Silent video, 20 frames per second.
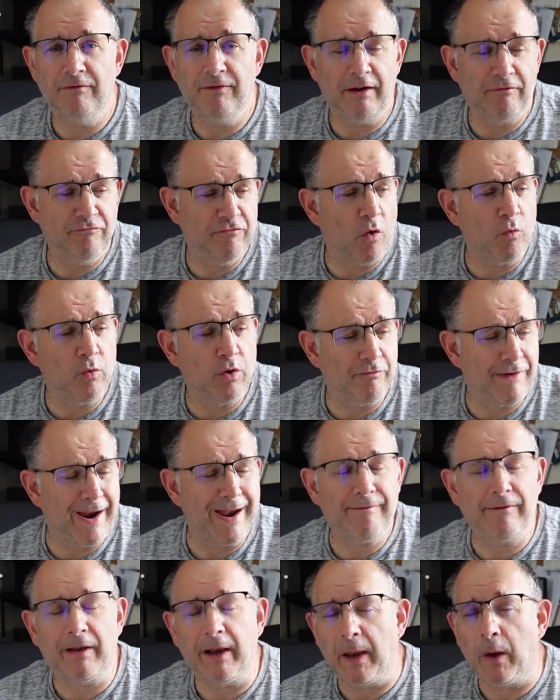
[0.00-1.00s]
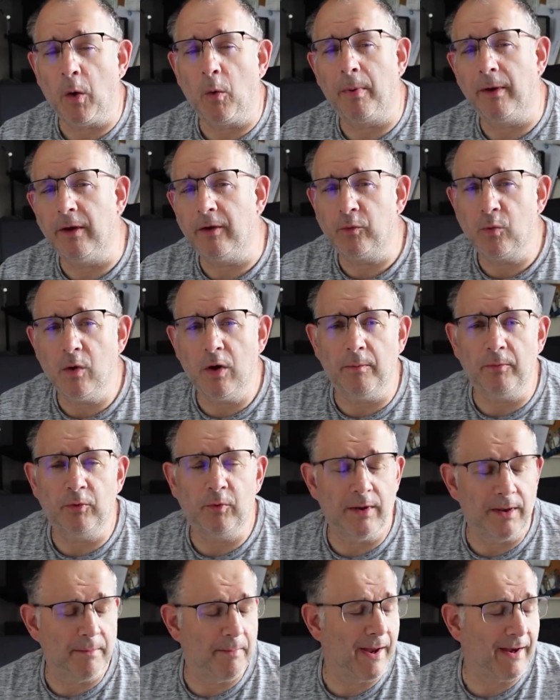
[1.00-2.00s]
roll around a little bit as well
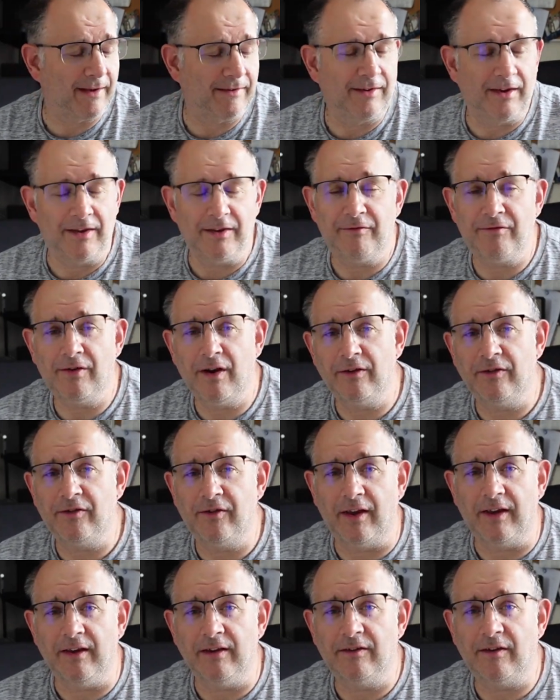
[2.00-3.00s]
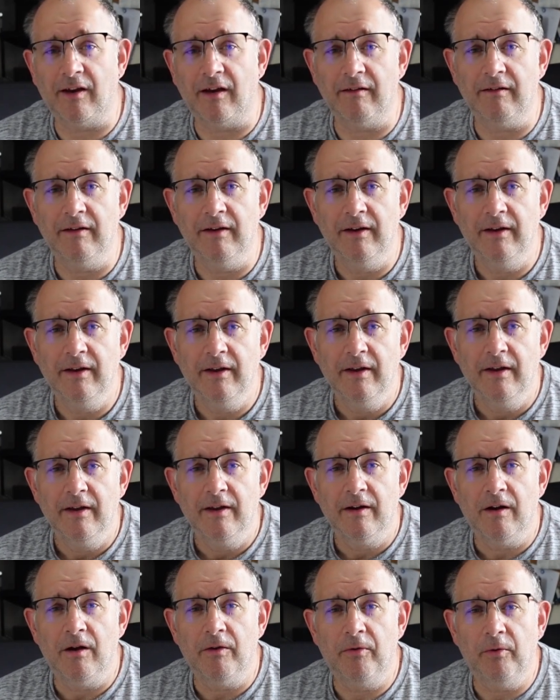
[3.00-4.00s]
between the back seat and the front seat. So
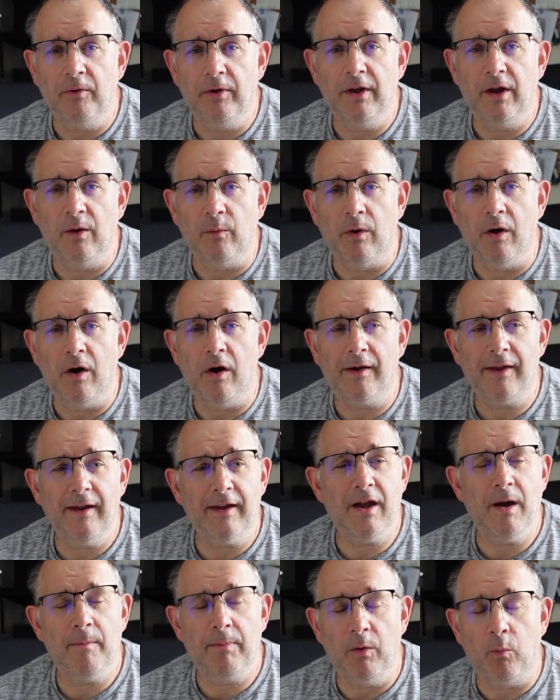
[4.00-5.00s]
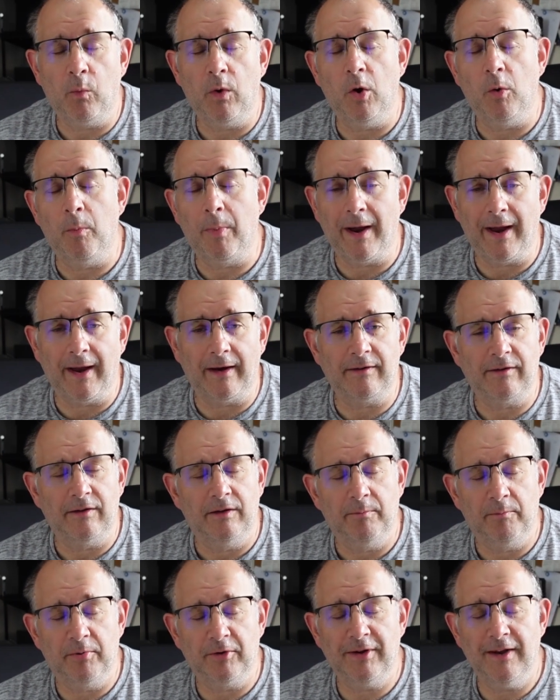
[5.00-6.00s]
I thought, you know what, I'll get a couple of wheel bags
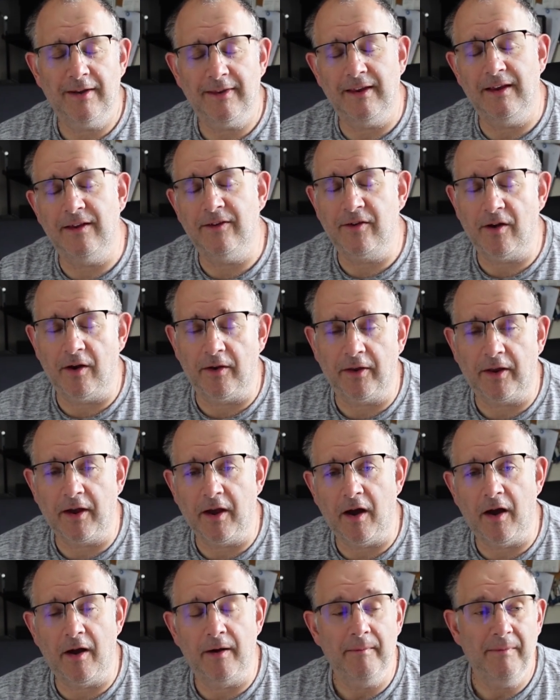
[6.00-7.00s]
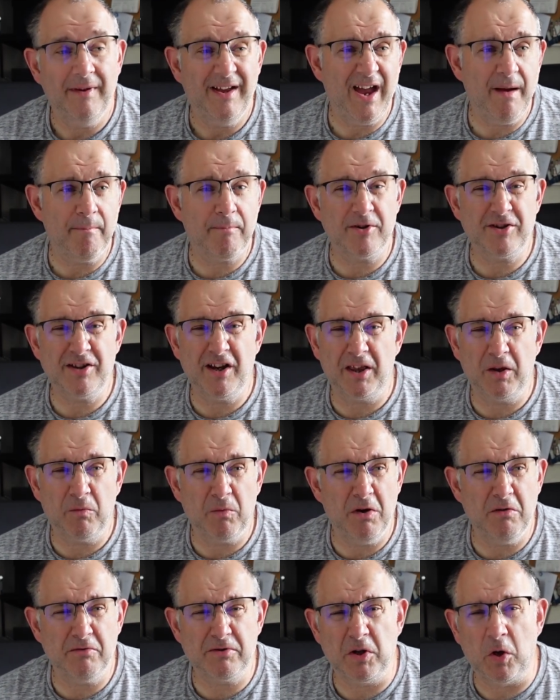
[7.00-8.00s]
to protect the inside of the car and protect the
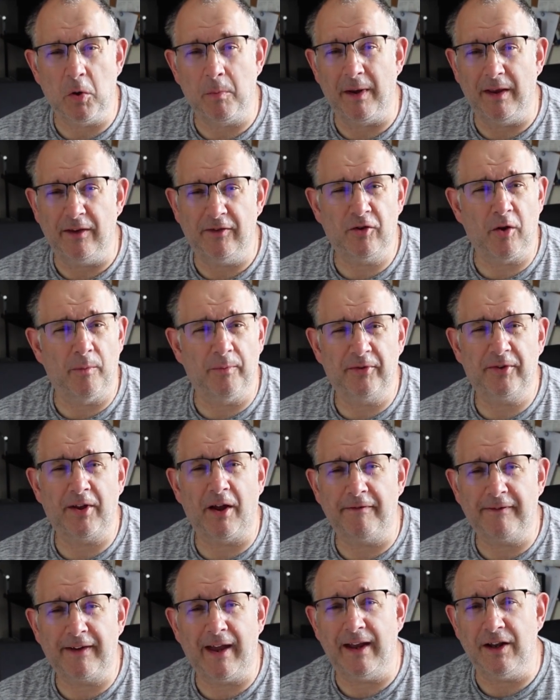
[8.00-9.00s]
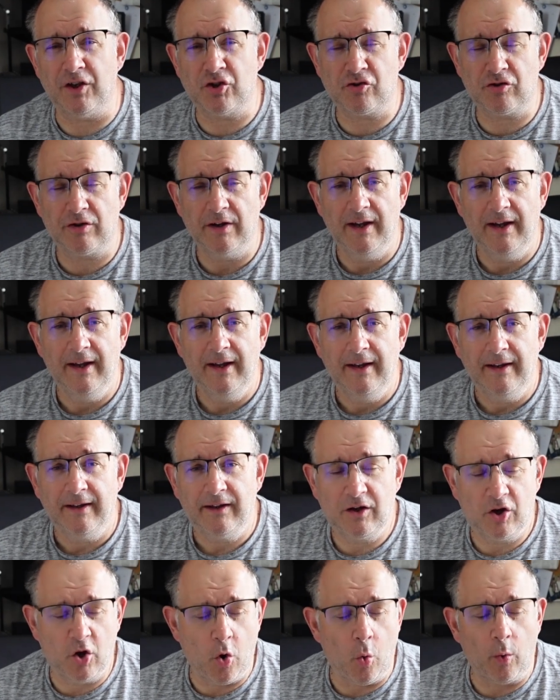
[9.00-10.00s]
wheels a little bit, stop stuff getting
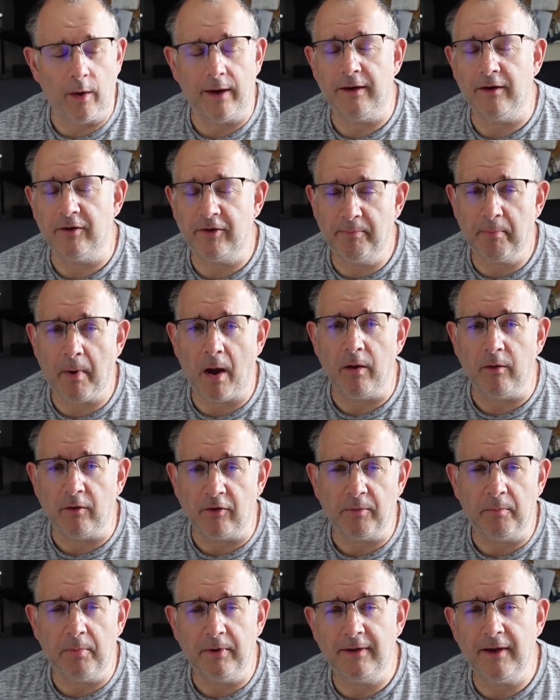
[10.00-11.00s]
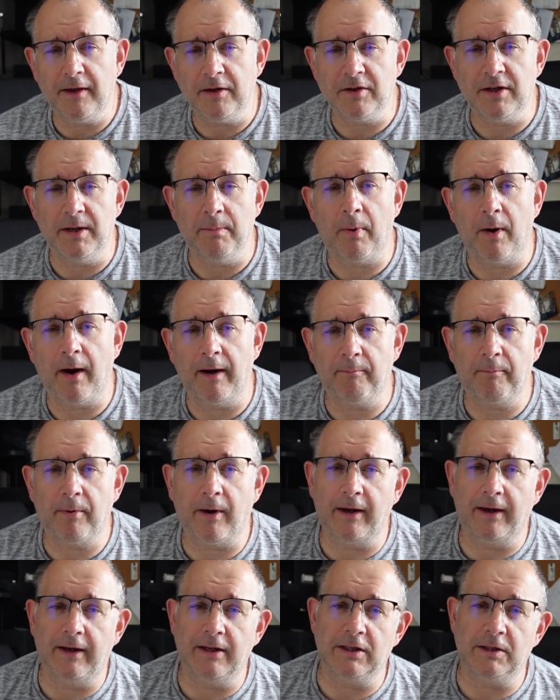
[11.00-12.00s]
caught in the spokes, potentially
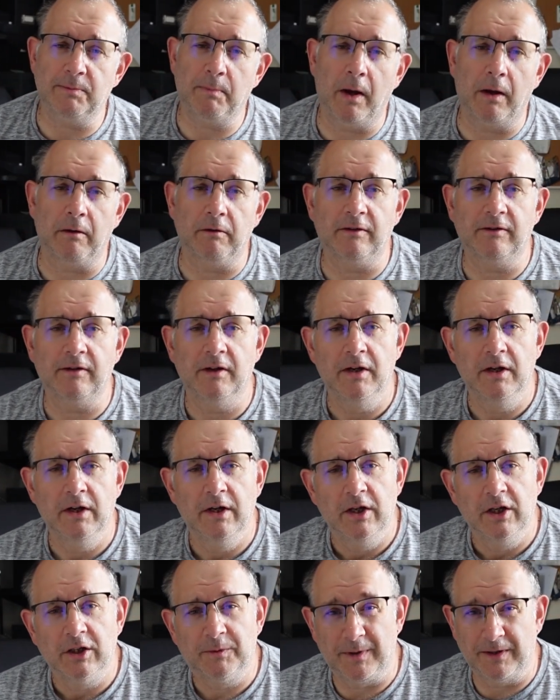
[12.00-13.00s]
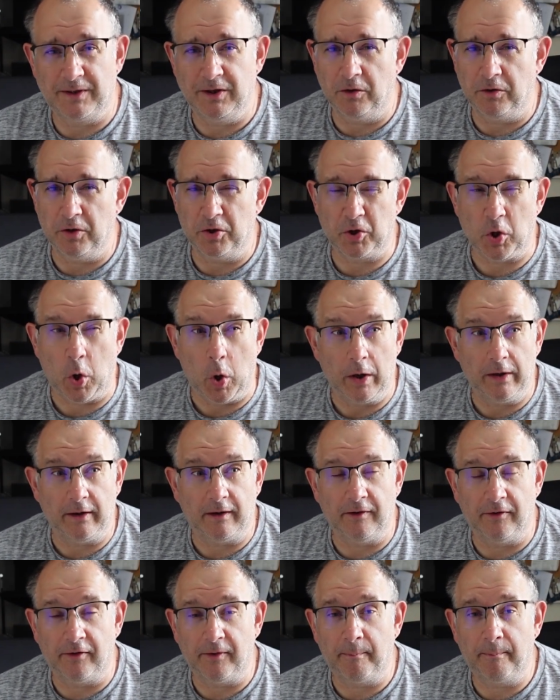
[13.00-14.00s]
breaking the spokes, especially on the Giant,
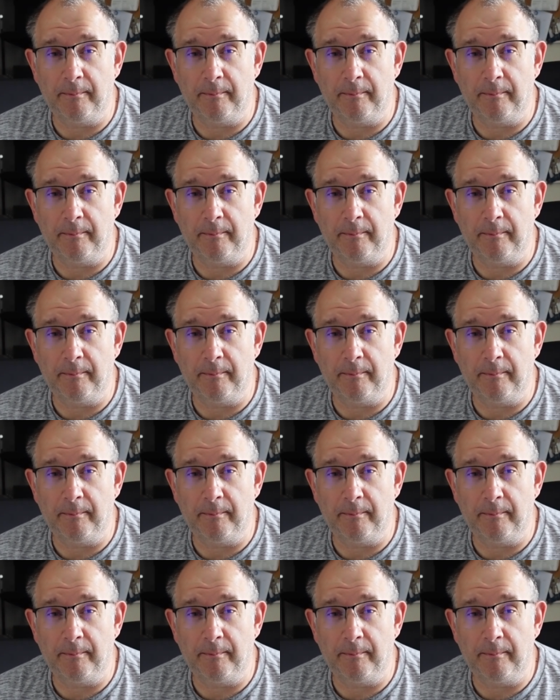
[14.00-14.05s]
because the